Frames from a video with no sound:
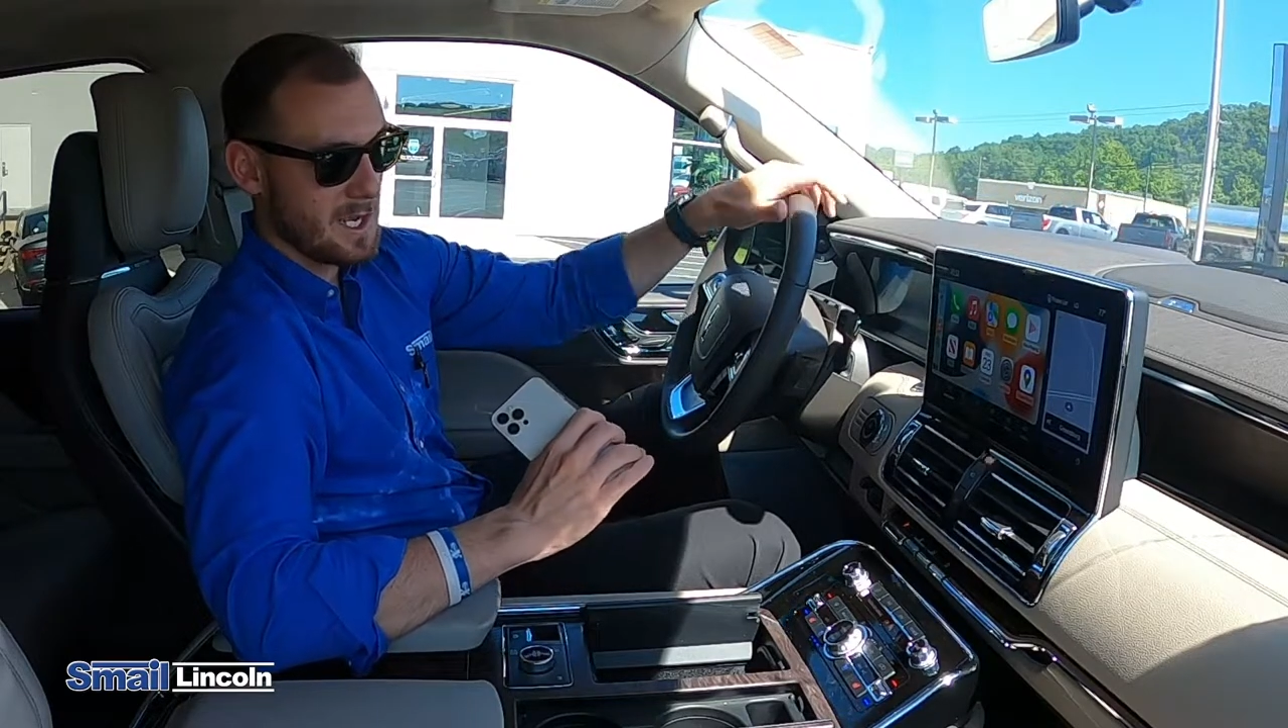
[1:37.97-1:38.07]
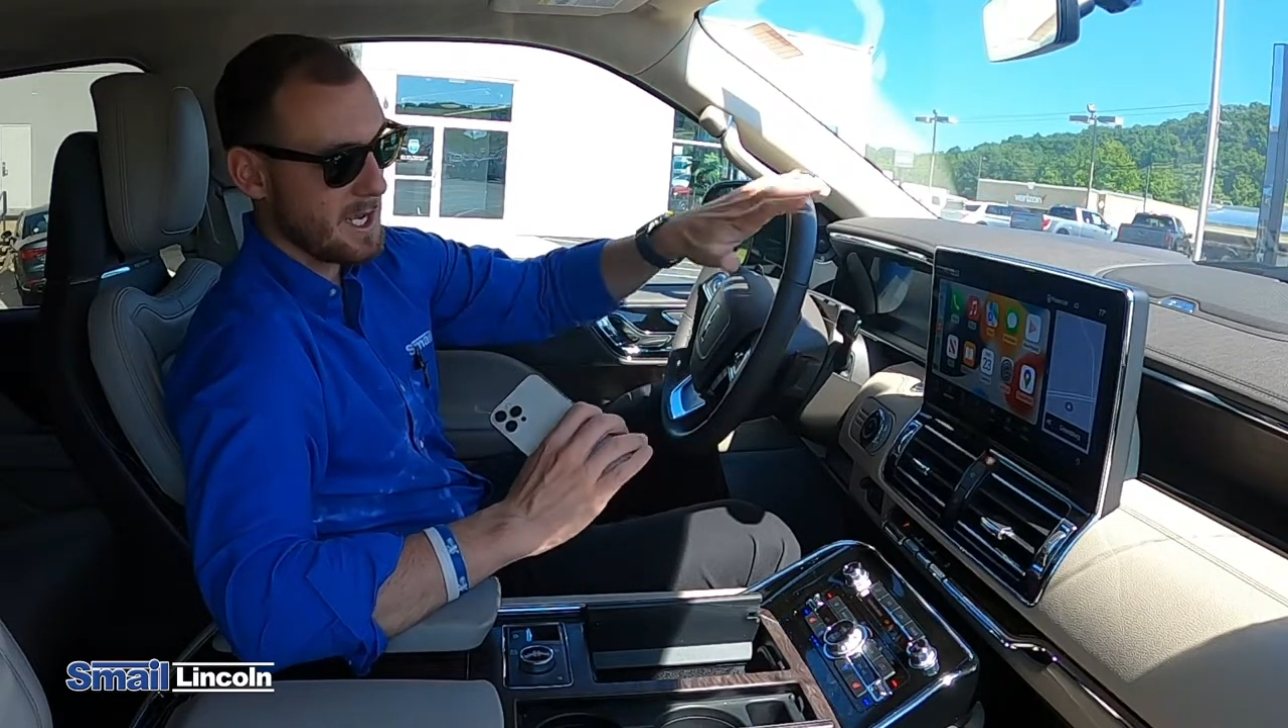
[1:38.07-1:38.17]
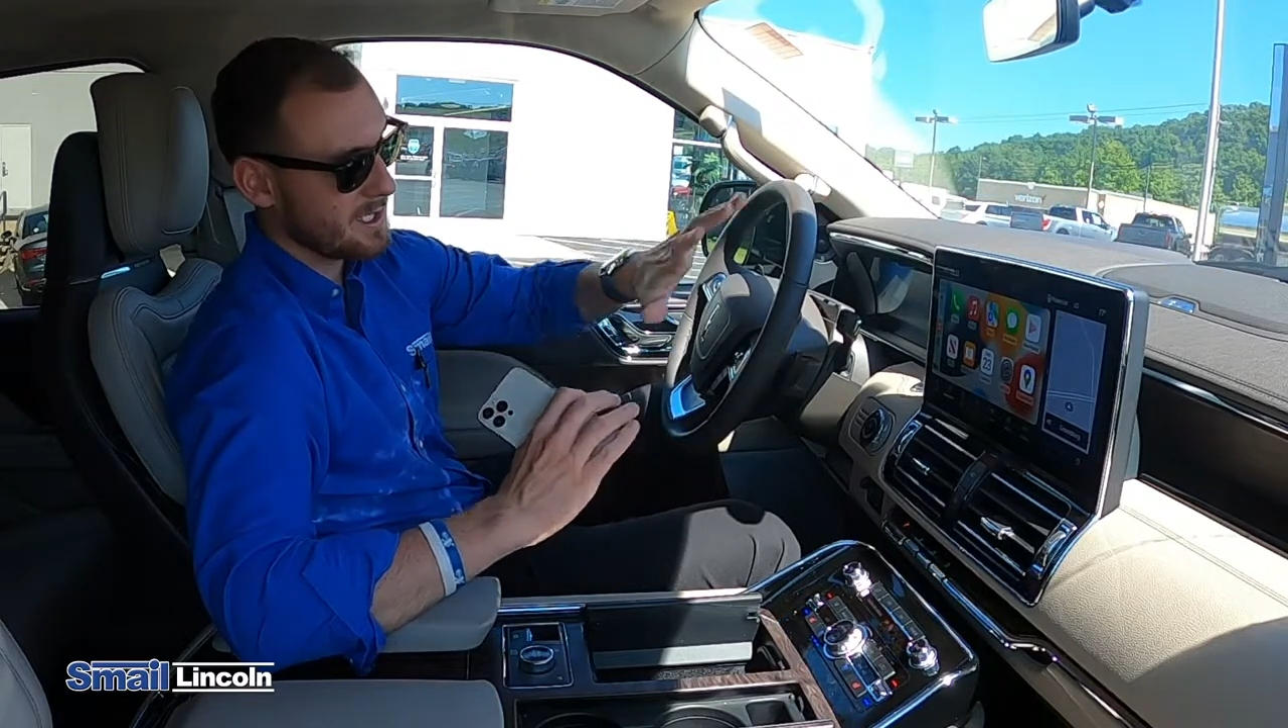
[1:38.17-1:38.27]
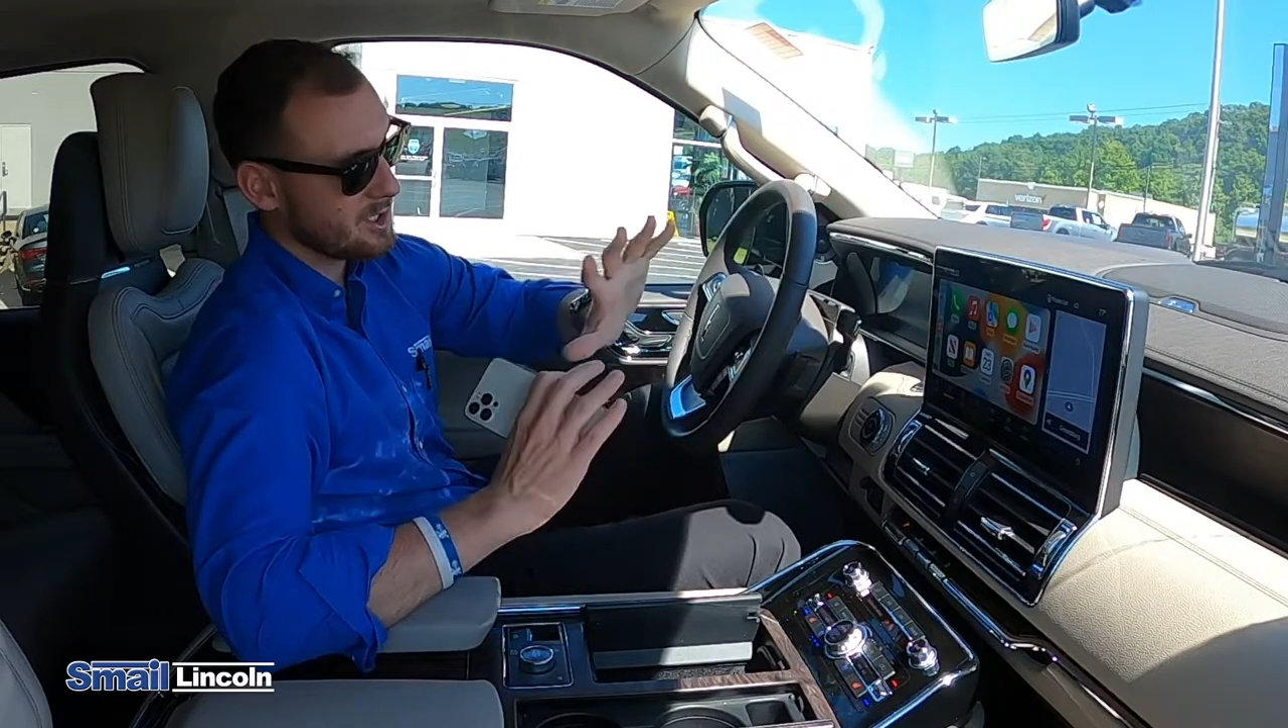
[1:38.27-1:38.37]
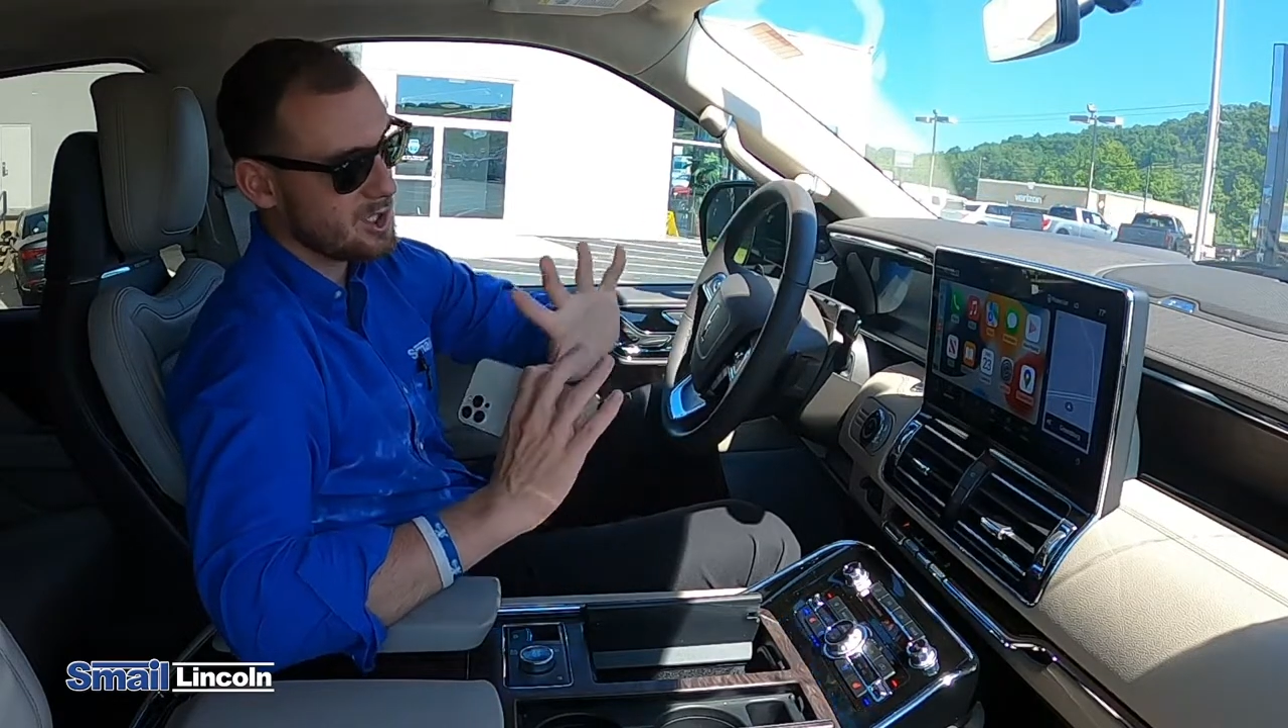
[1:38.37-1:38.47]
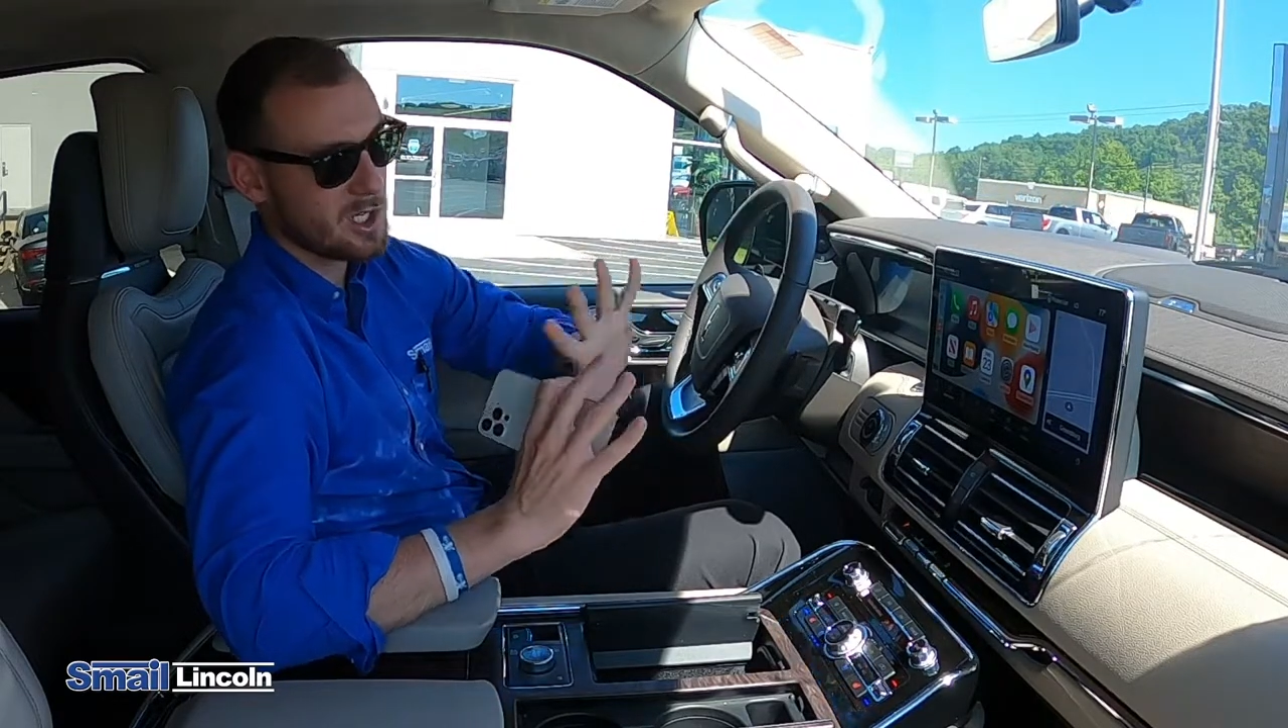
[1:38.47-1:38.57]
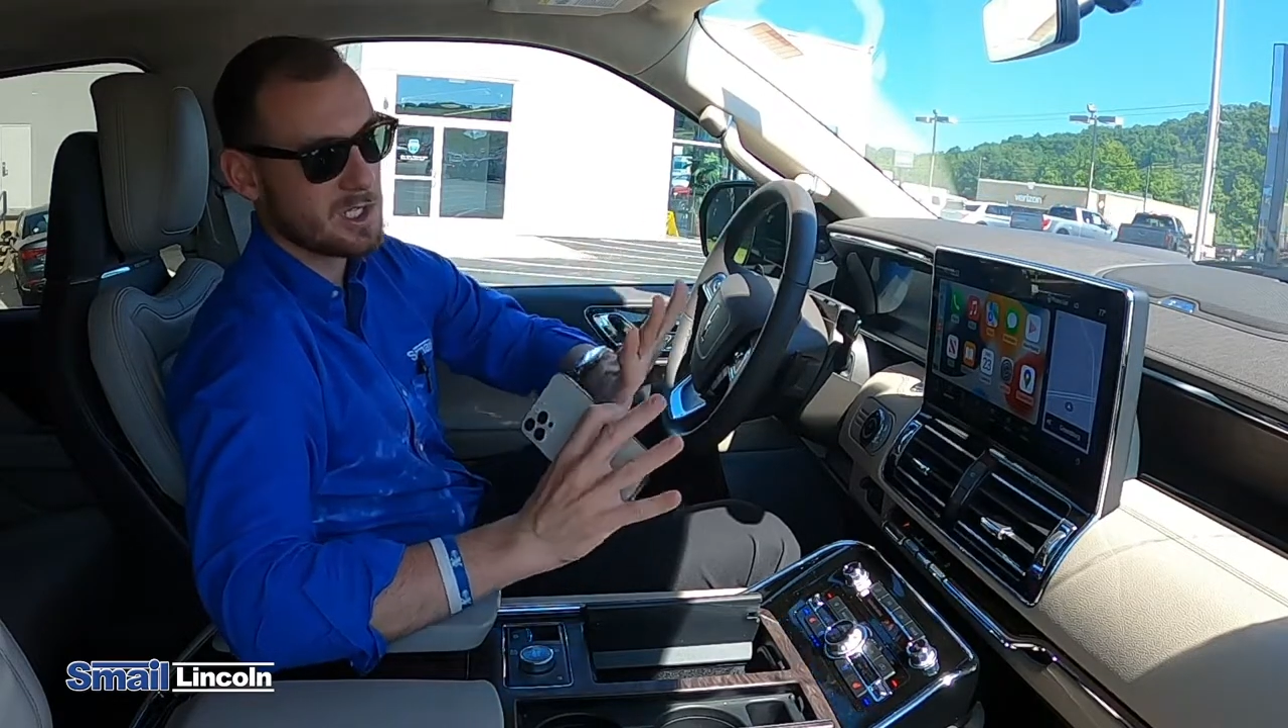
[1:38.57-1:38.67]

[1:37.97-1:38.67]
It's